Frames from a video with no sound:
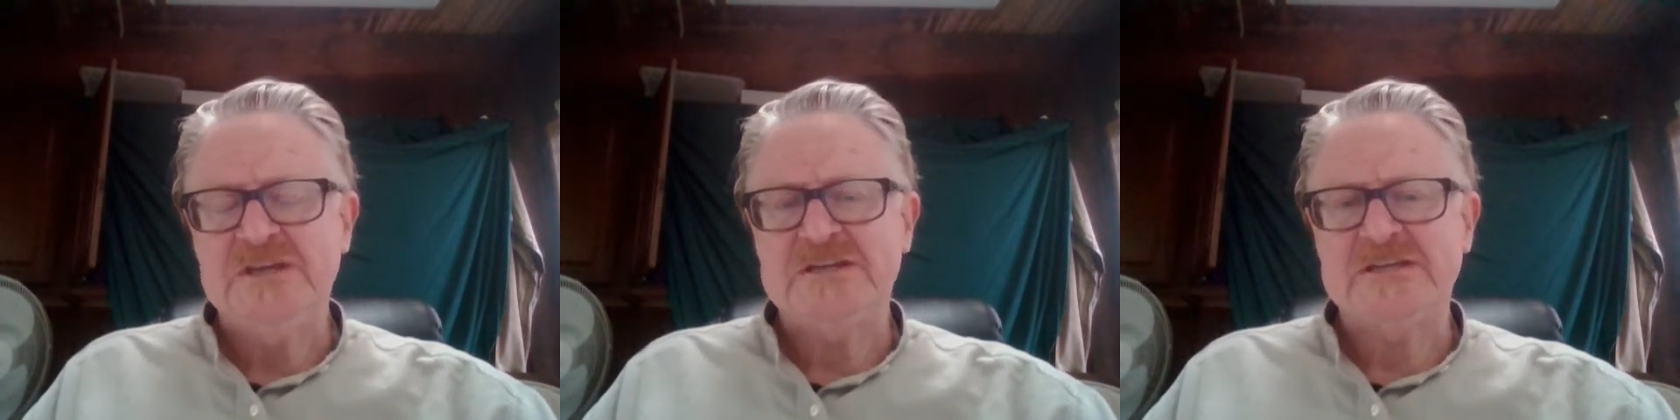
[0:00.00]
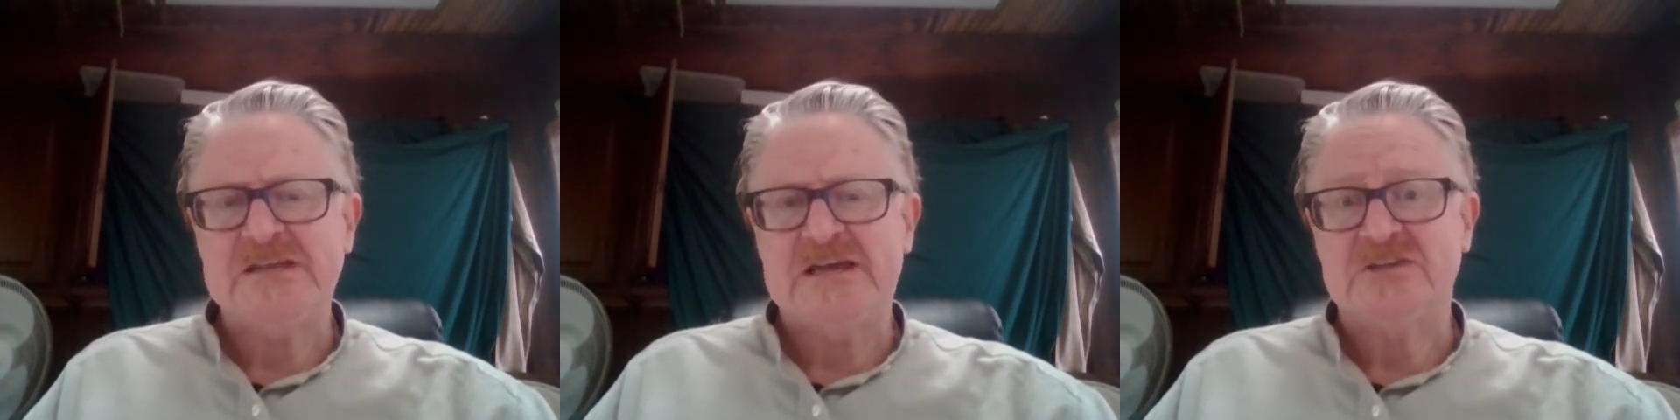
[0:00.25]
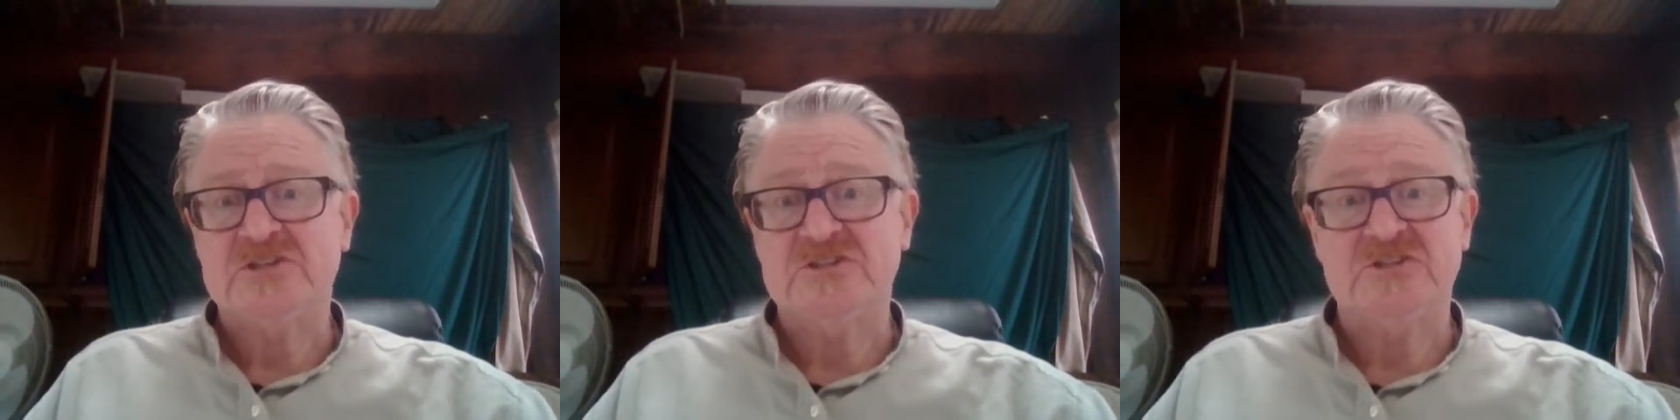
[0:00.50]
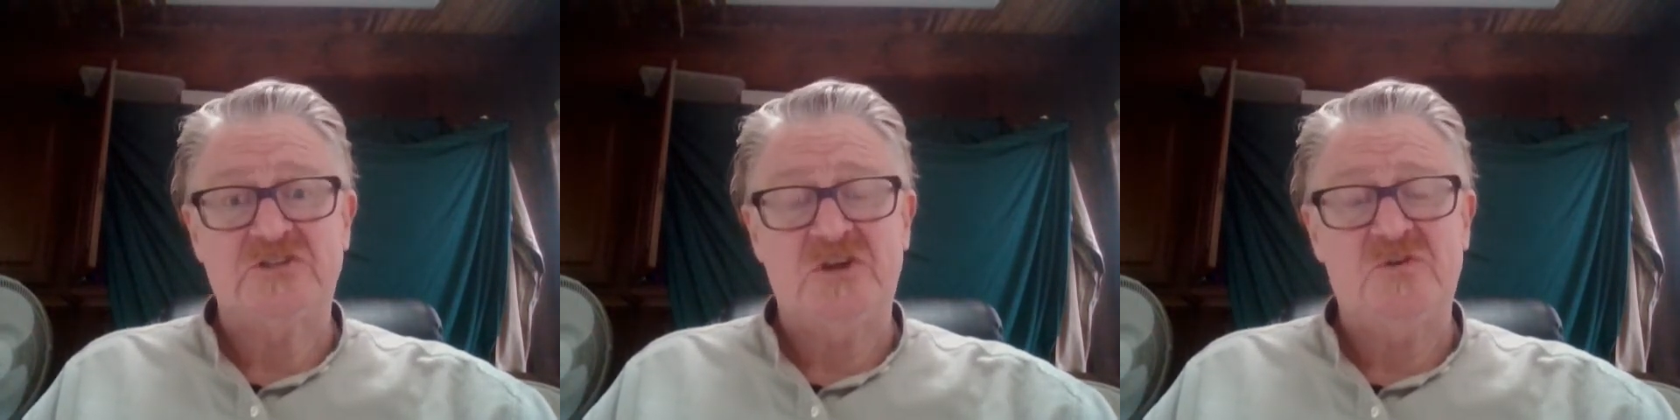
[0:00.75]
in his
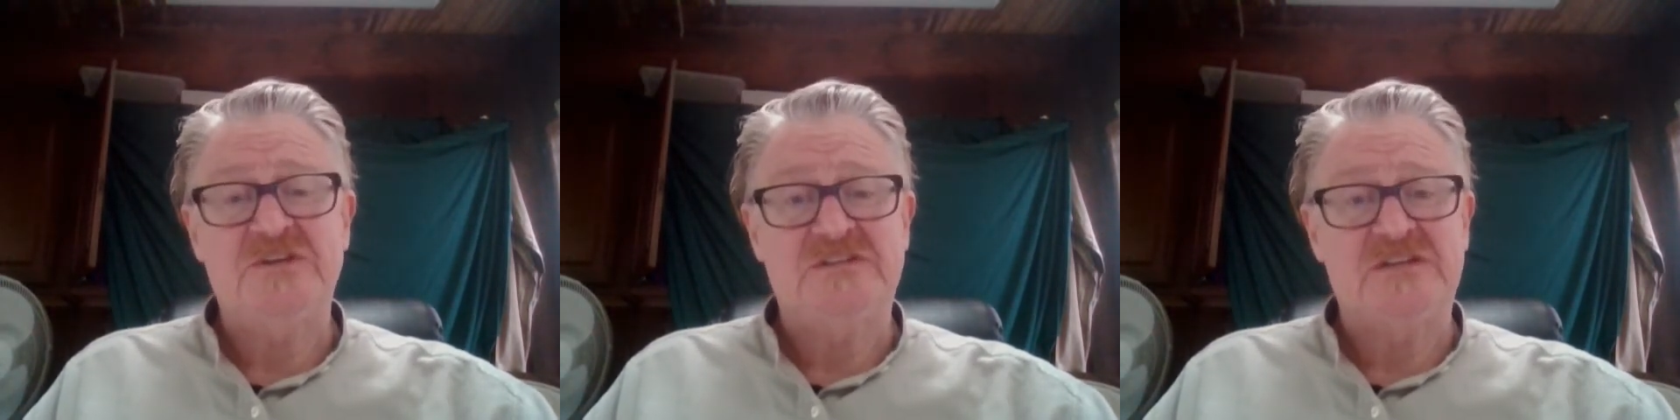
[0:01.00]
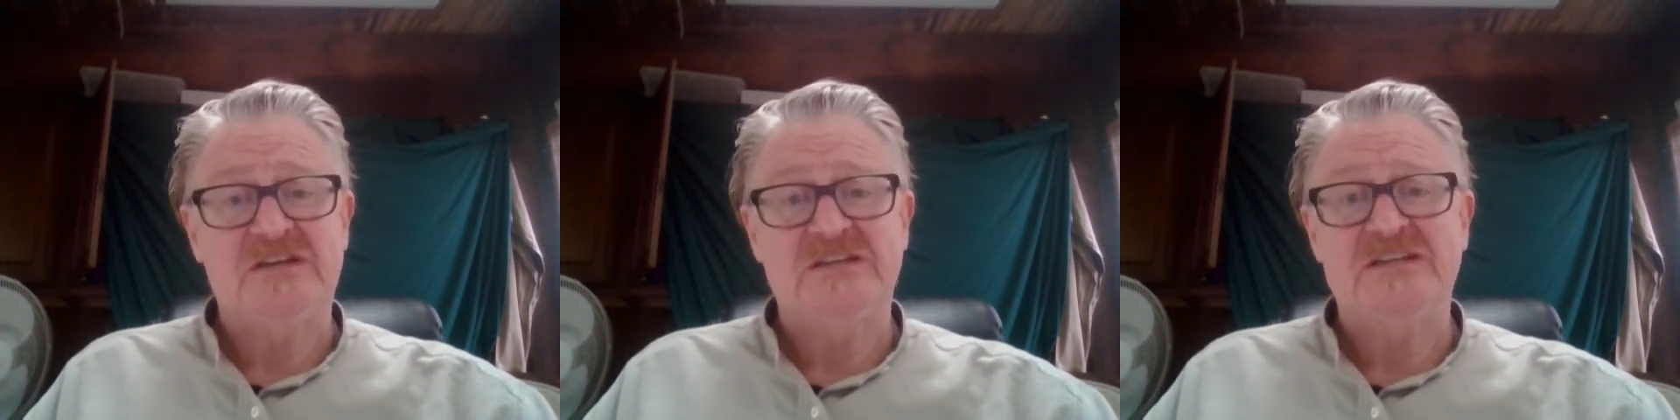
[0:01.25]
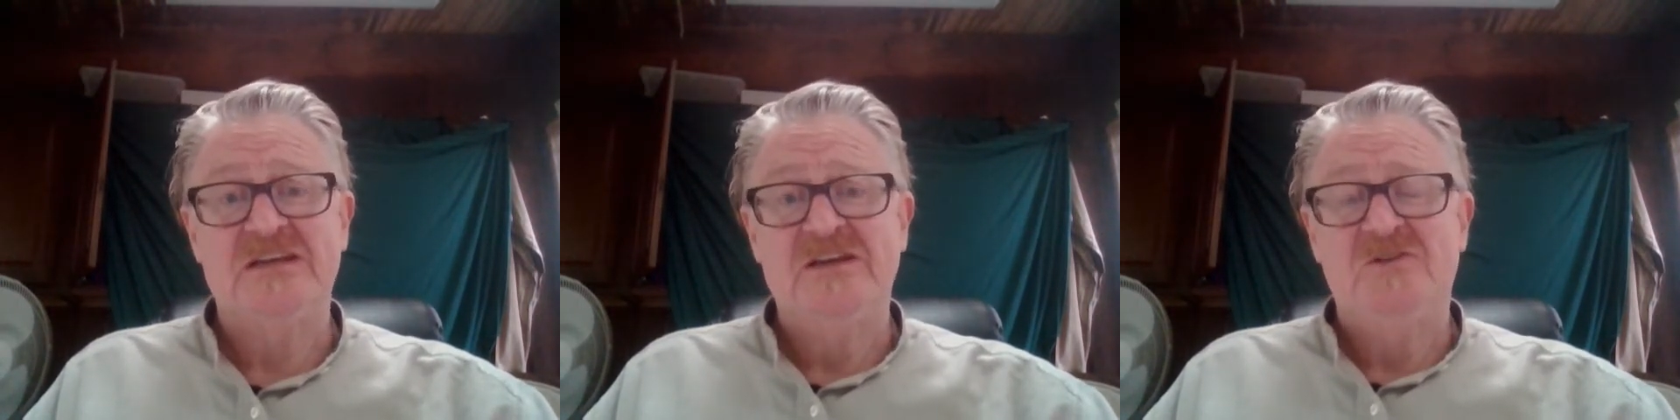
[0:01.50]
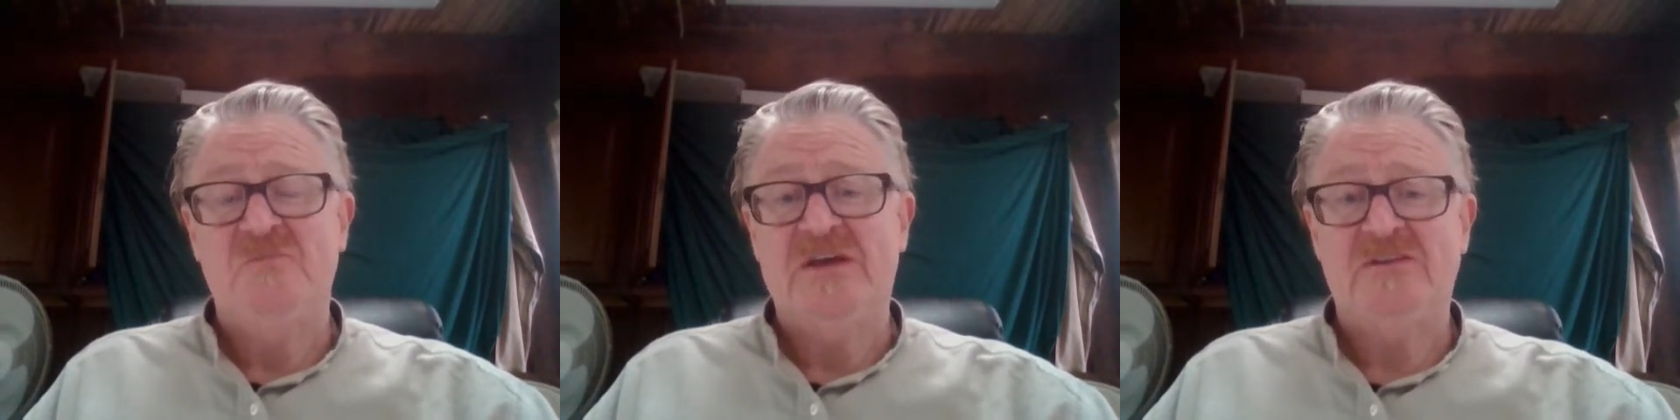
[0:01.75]
actions, though he's done
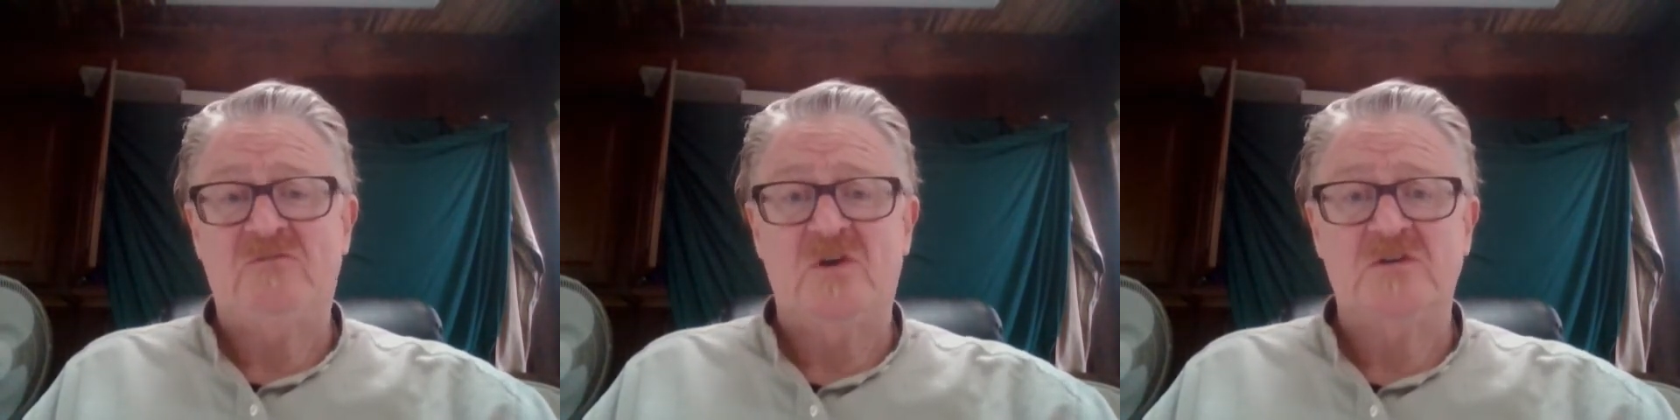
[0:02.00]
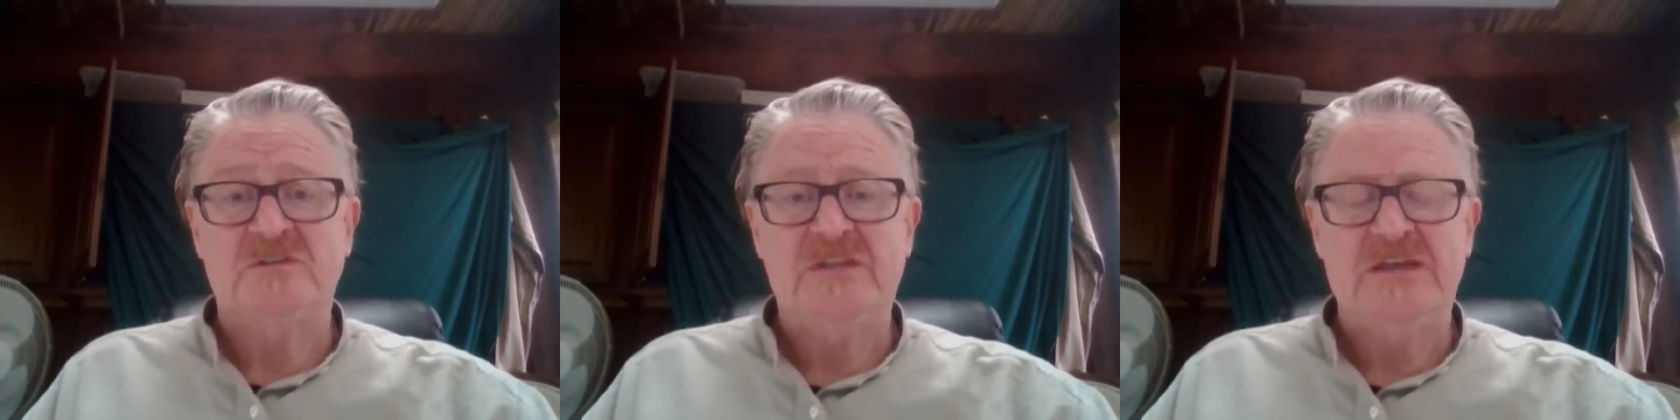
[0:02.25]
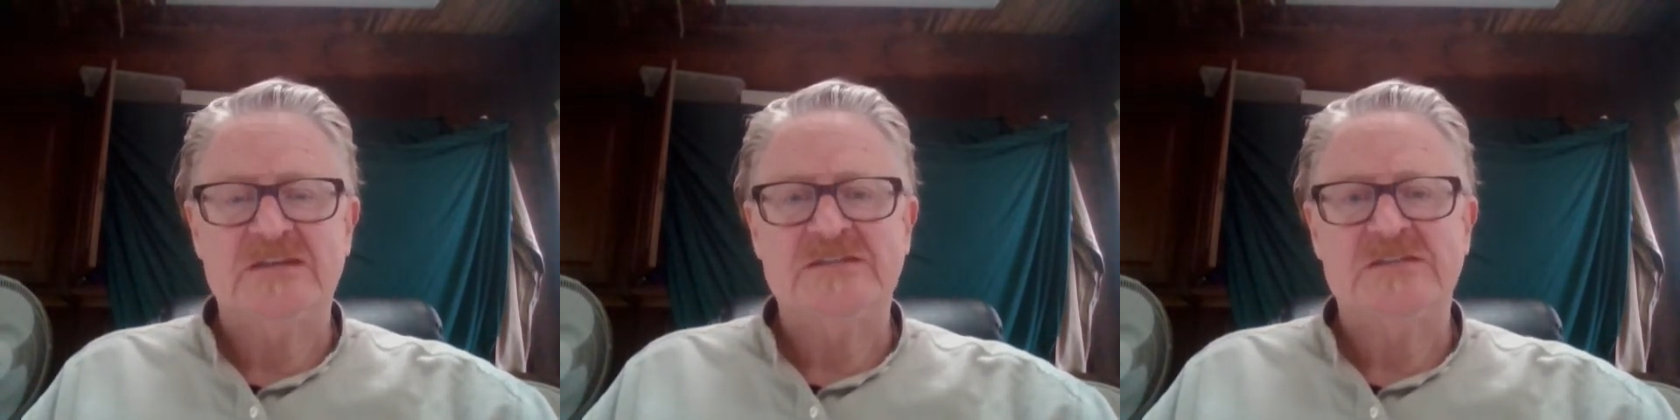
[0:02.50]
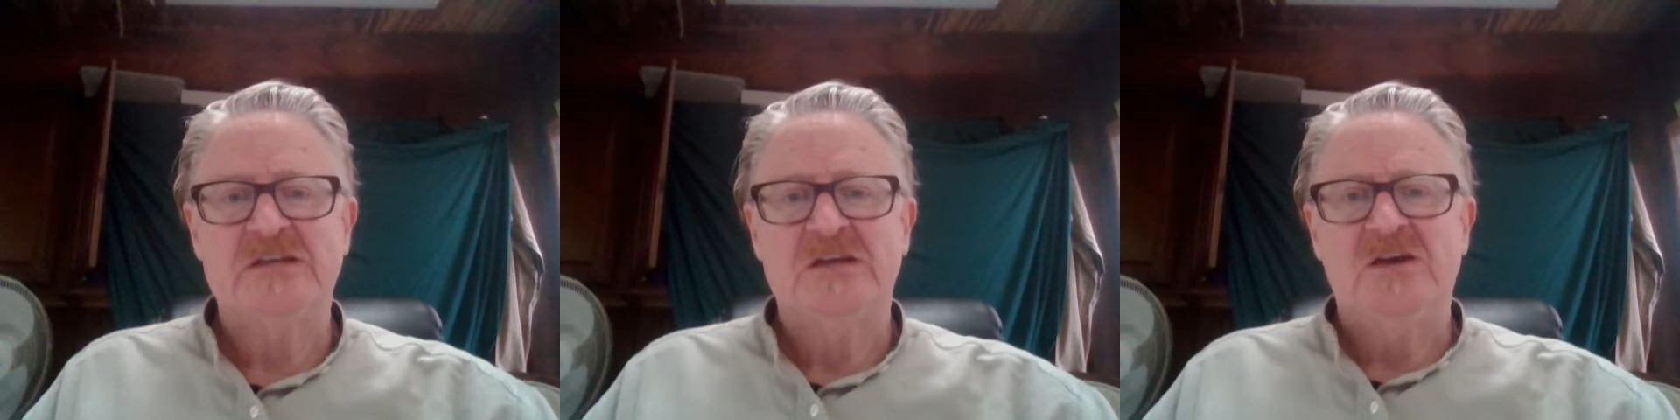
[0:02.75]
many wrong
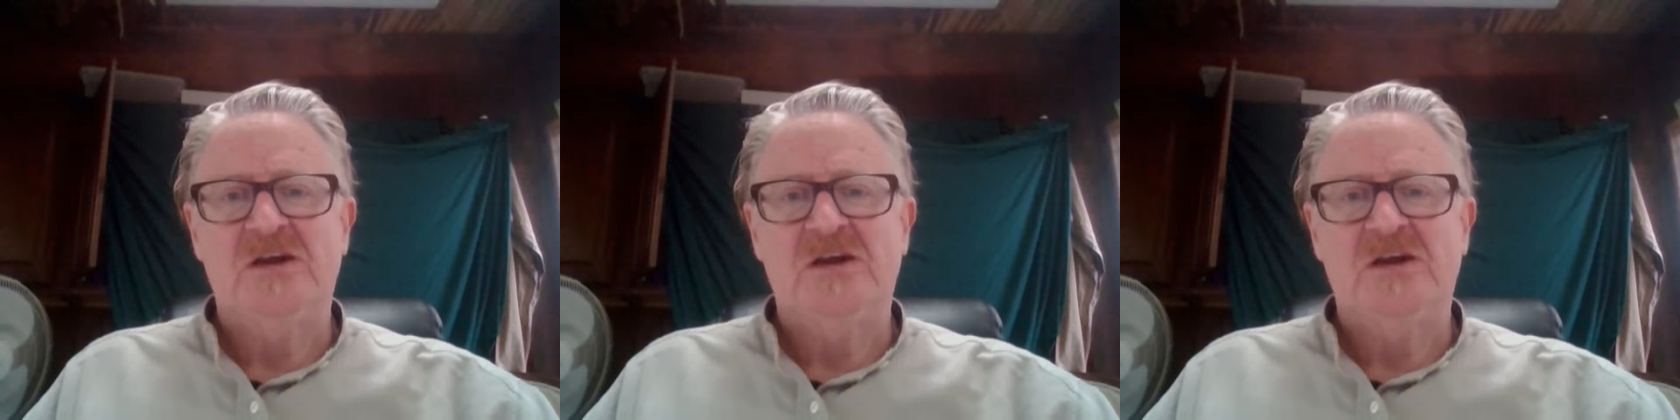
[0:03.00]
things